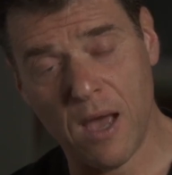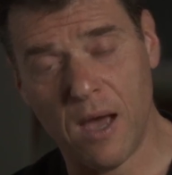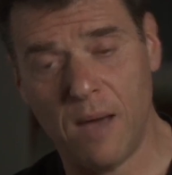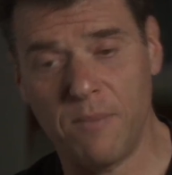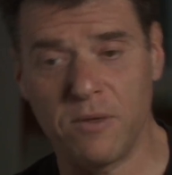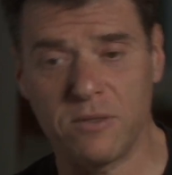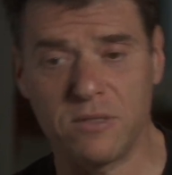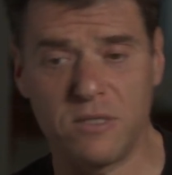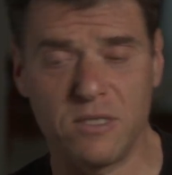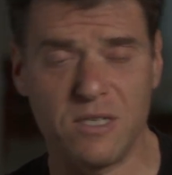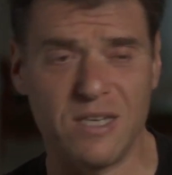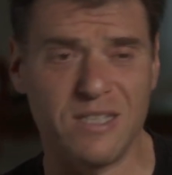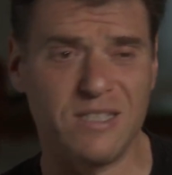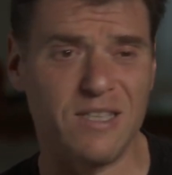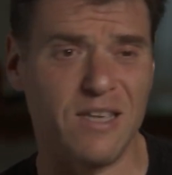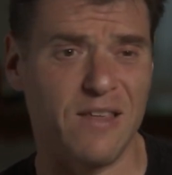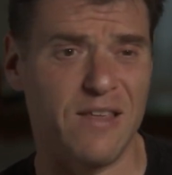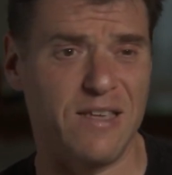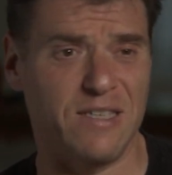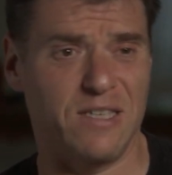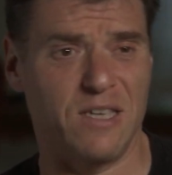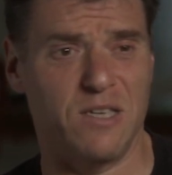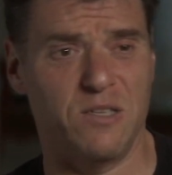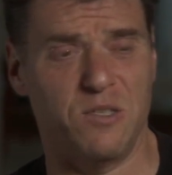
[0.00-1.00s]
I'm not suggesting
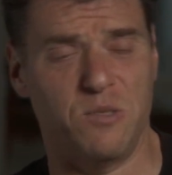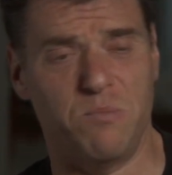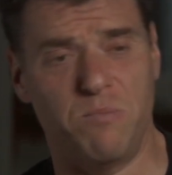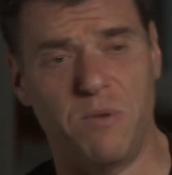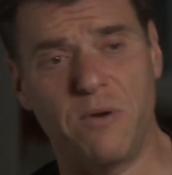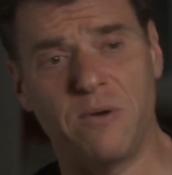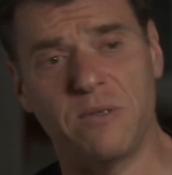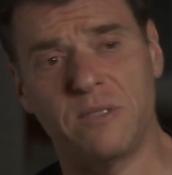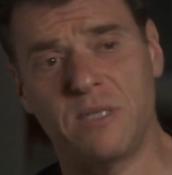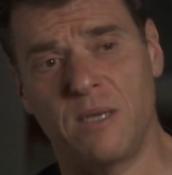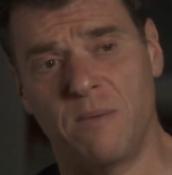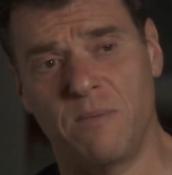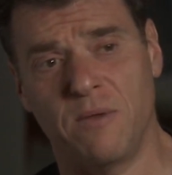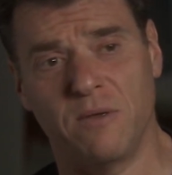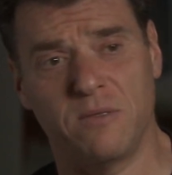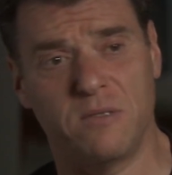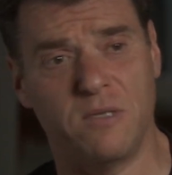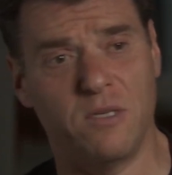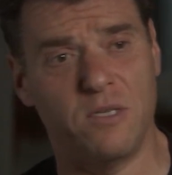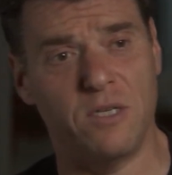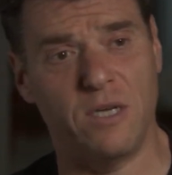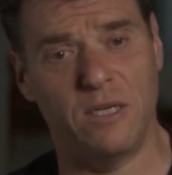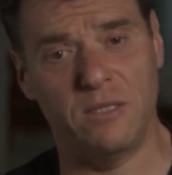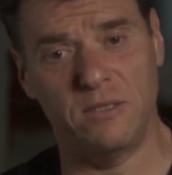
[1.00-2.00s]
there's a conspiracy. I'm not
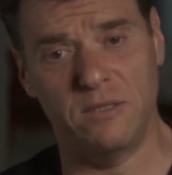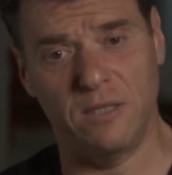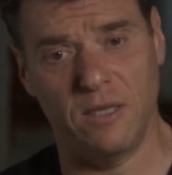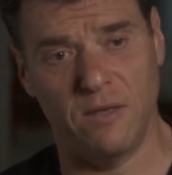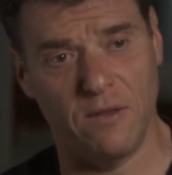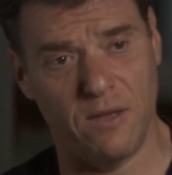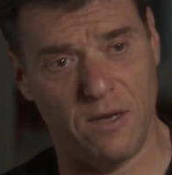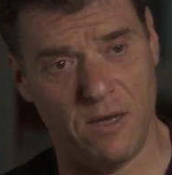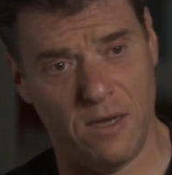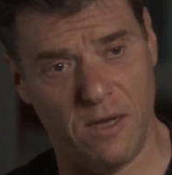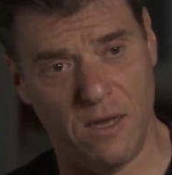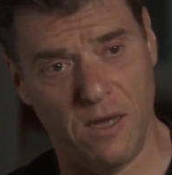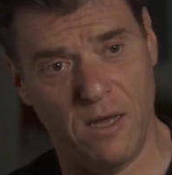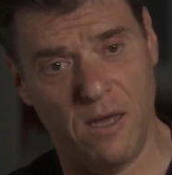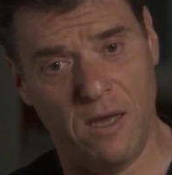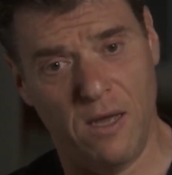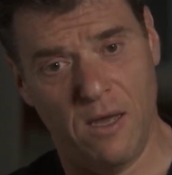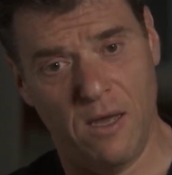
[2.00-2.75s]
suggesting that a